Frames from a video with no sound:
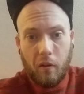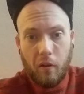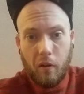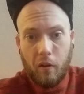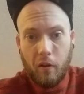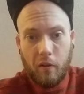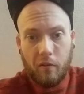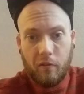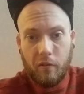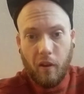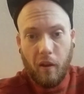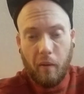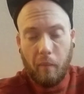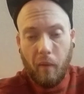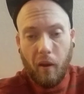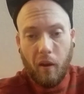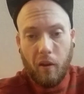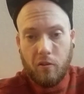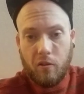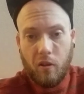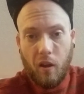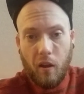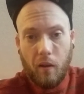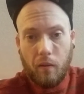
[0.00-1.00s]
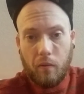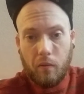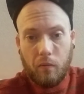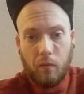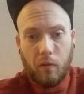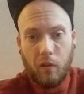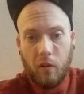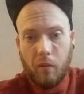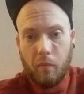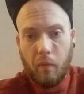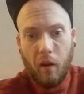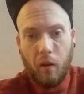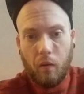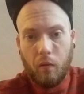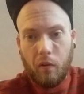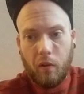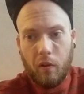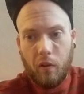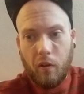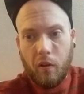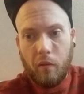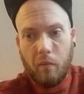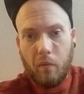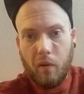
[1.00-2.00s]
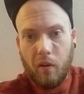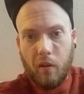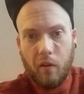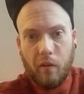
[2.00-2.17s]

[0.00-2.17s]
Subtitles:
and it's not my job to worry about what anybody